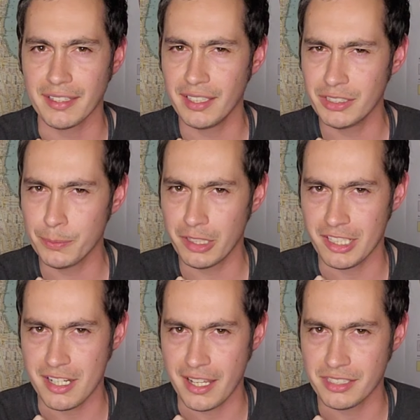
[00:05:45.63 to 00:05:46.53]
I think it's one of the
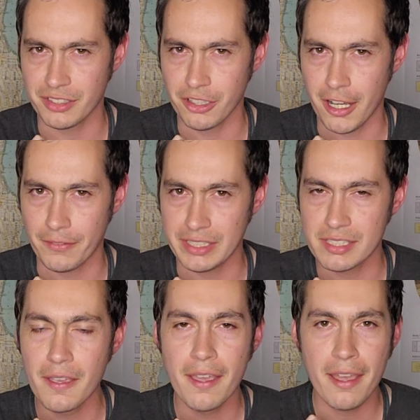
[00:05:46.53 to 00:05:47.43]
Janson coffees
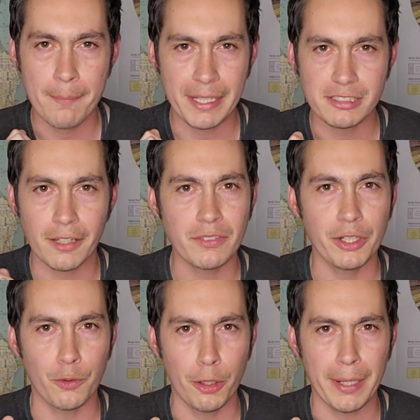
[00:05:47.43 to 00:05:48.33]
based off the
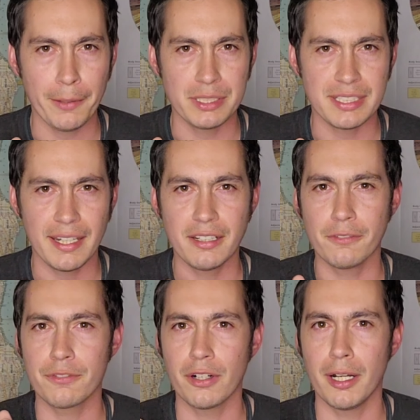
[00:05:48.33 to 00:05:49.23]
aroma I was getting
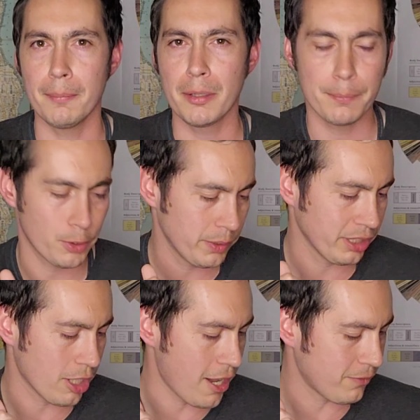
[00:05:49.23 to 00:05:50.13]
from brewing
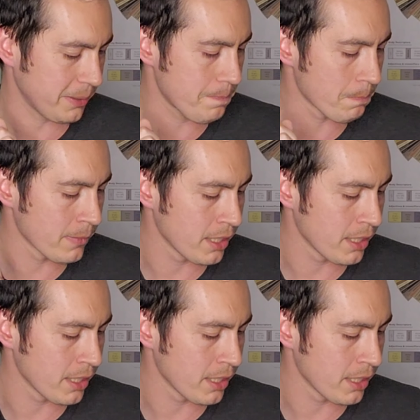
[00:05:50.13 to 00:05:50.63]
the coffee. And